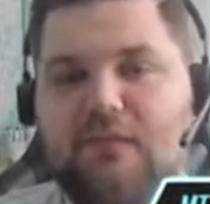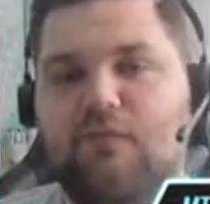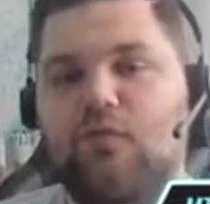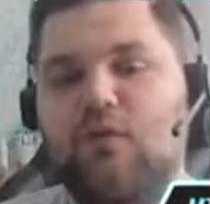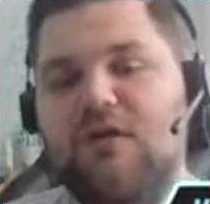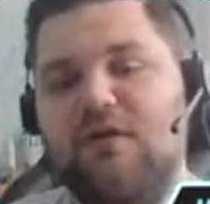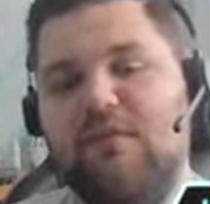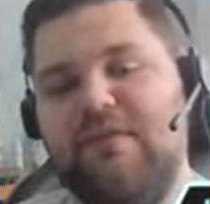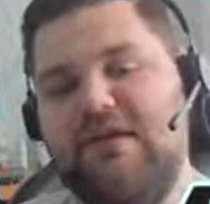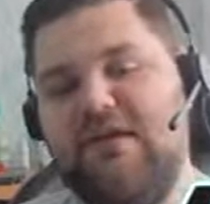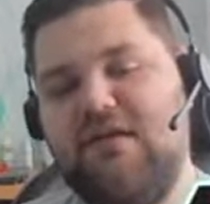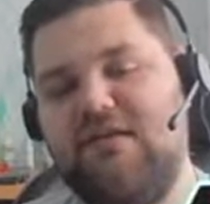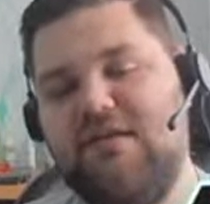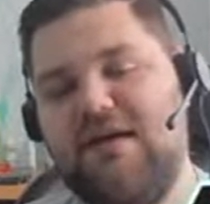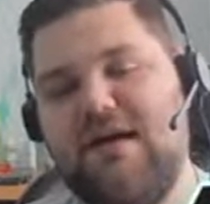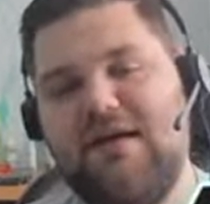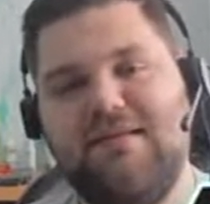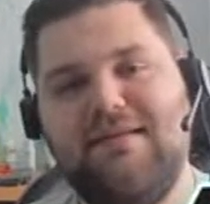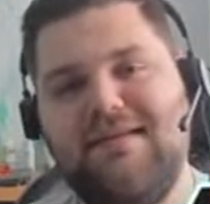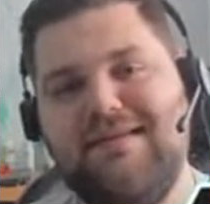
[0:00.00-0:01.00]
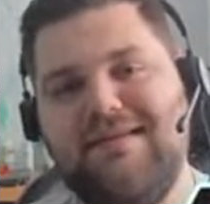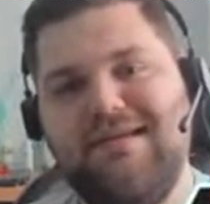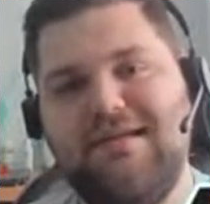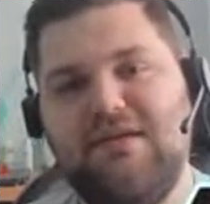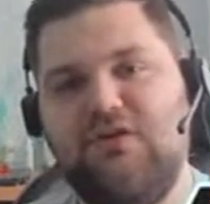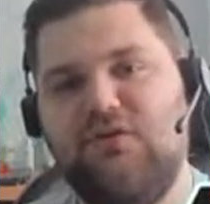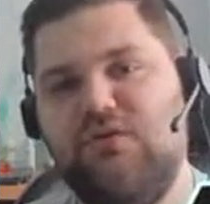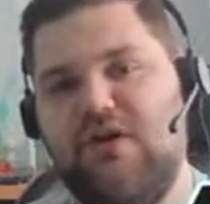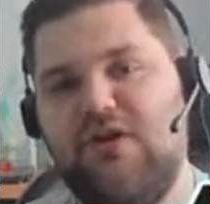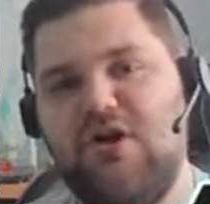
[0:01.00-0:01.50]
will be conducted
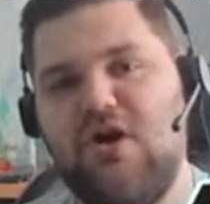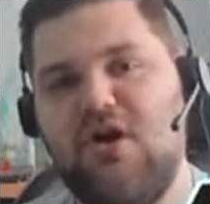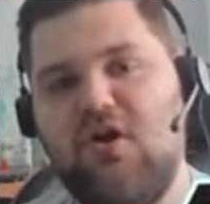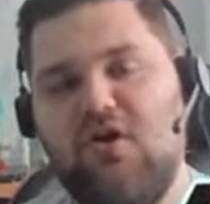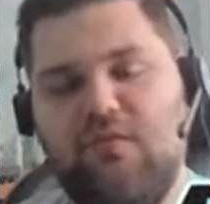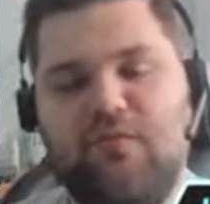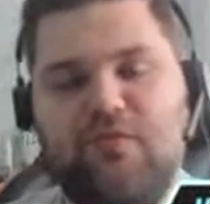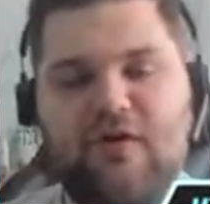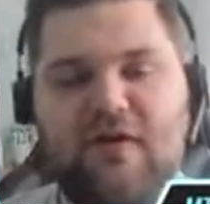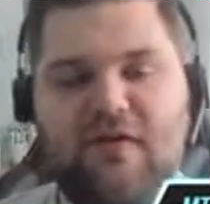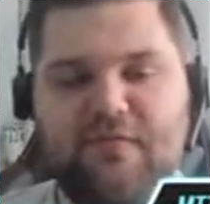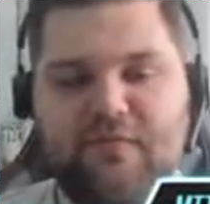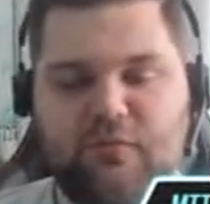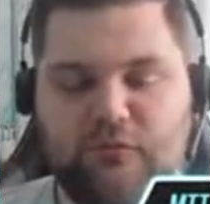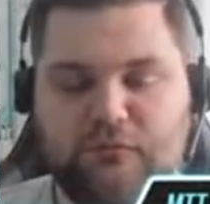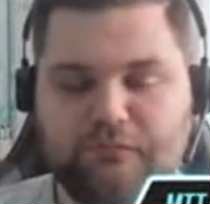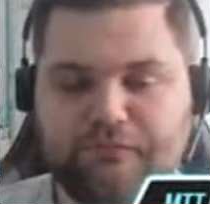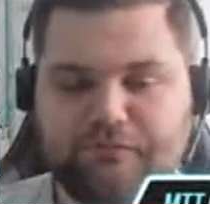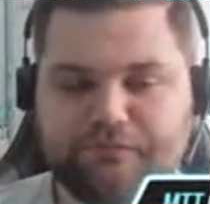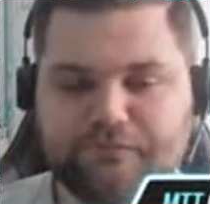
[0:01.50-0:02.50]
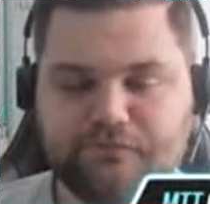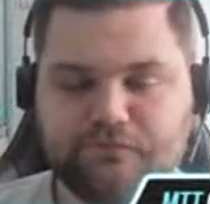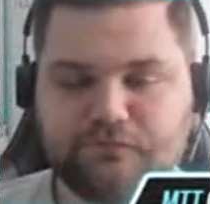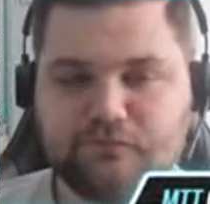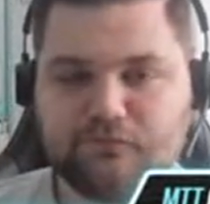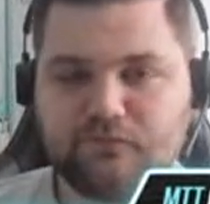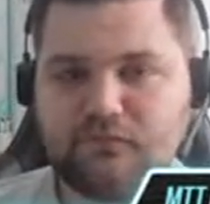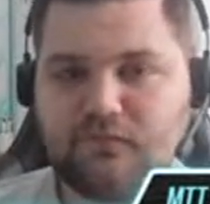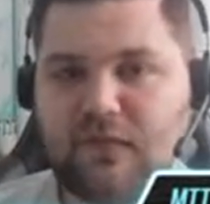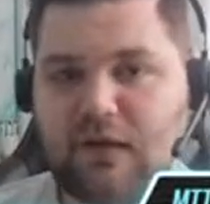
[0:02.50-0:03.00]
into the knockout prize pool.
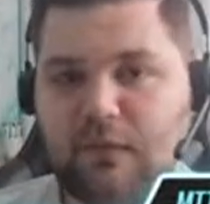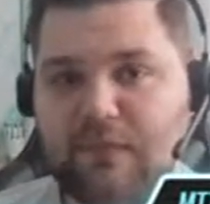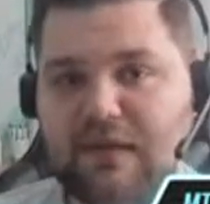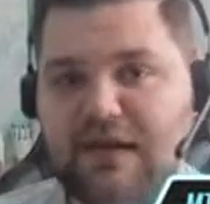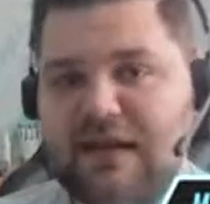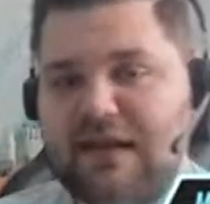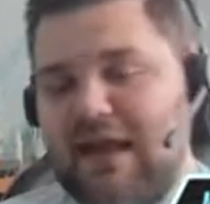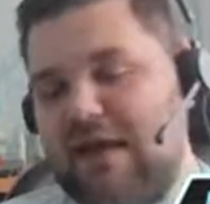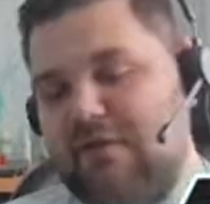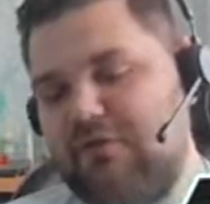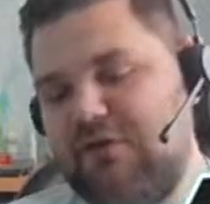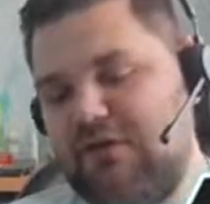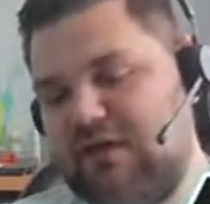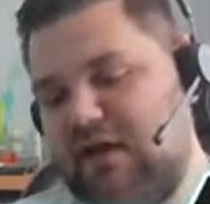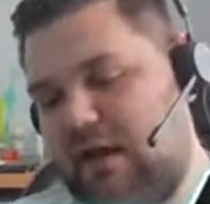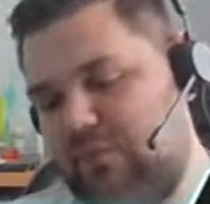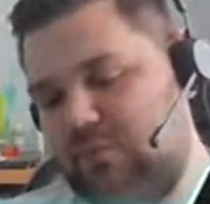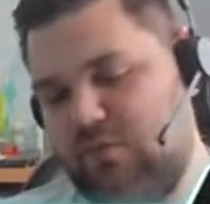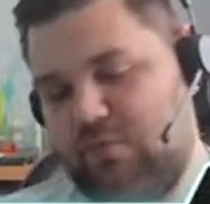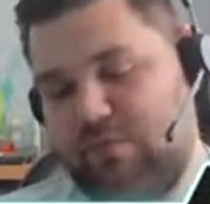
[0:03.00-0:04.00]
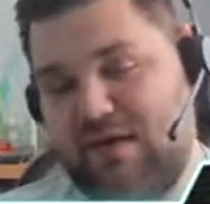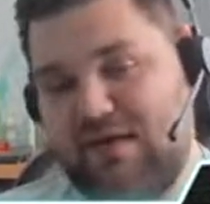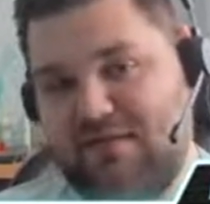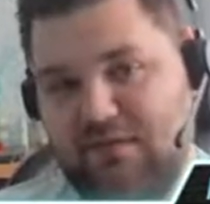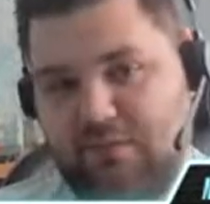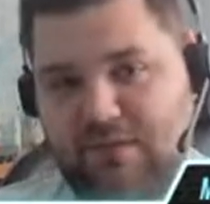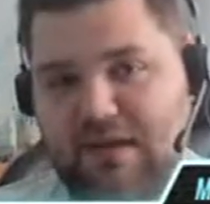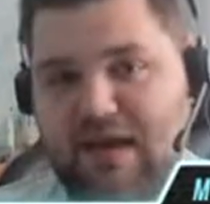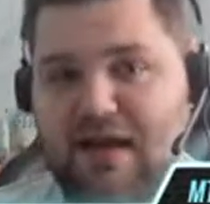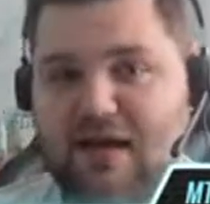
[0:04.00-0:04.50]
Meaning every time you bust
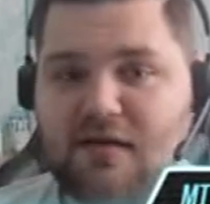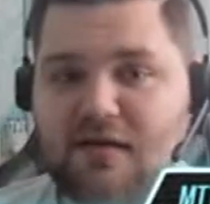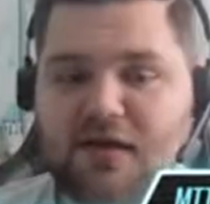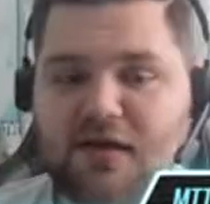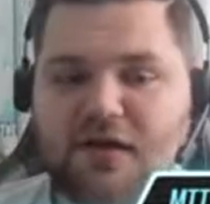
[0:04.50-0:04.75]
a player,